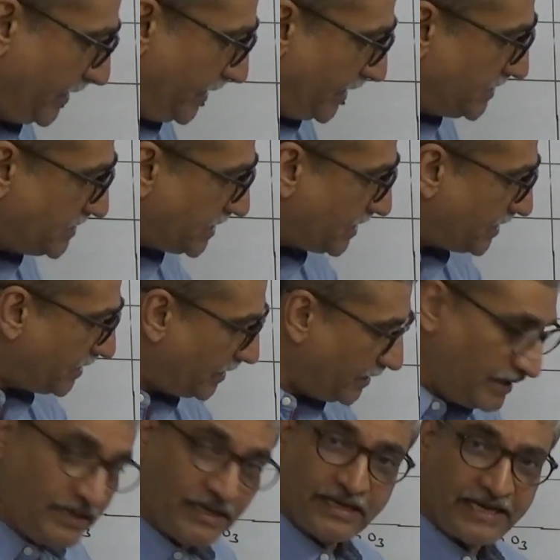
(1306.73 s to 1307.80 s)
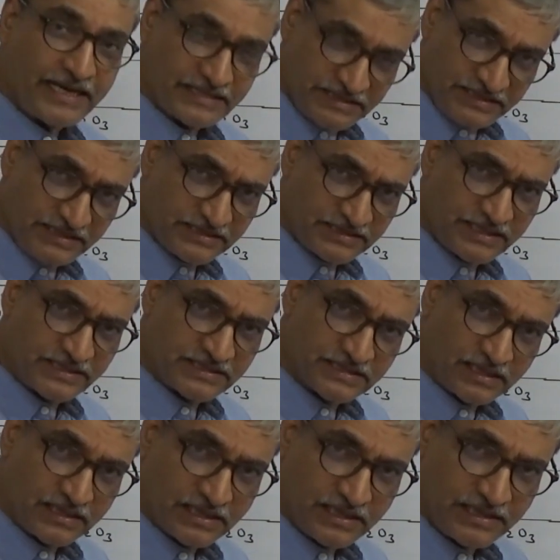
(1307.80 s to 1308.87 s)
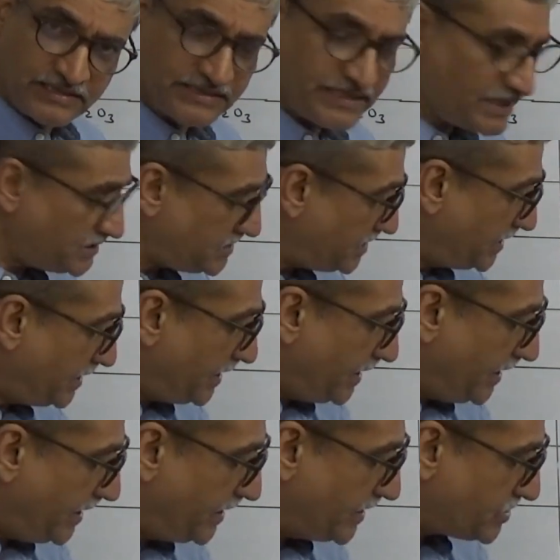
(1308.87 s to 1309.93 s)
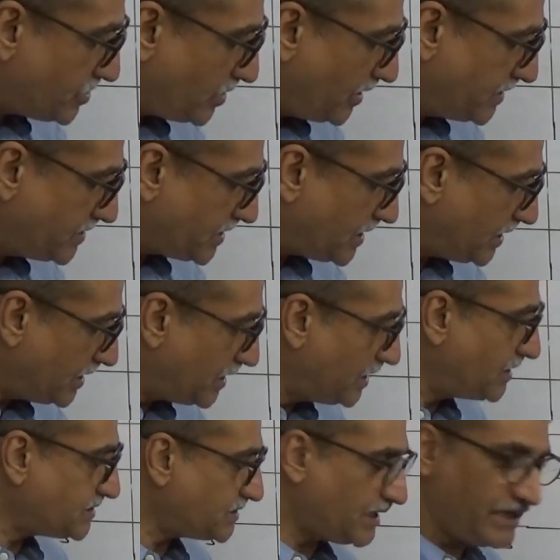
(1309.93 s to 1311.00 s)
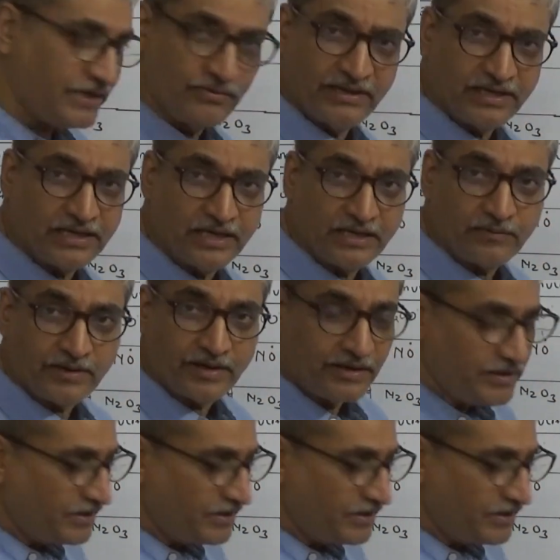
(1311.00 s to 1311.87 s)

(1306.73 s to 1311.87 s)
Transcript: It's in the gaseous state, it's colorless gas. In the solid, it's a colorless ionic liquid.